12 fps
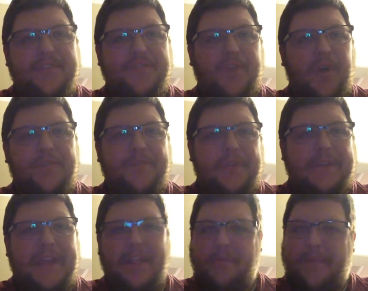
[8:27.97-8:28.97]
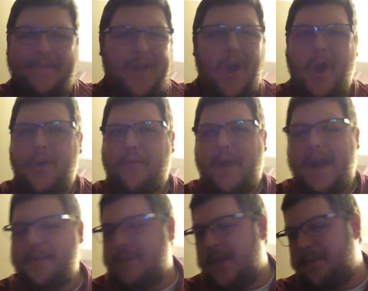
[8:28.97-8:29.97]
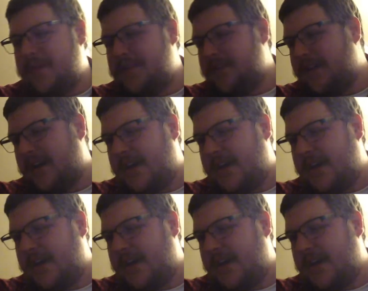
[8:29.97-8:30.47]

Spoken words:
Songs for a Tailor, maybe hard rock, maybe.